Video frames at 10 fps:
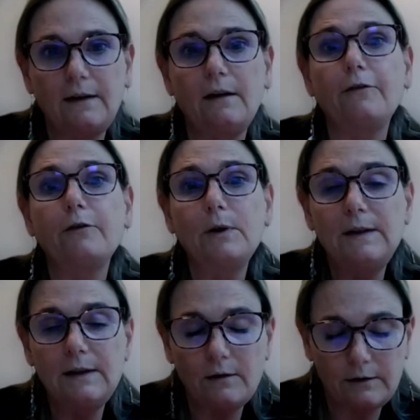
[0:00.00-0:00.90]
and of
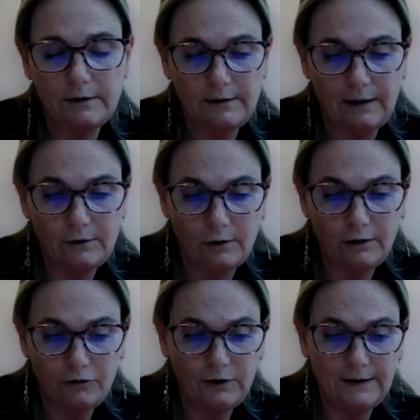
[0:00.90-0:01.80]
critical
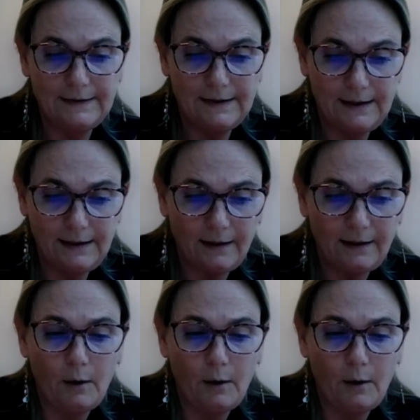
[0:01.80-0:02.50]
technology is key.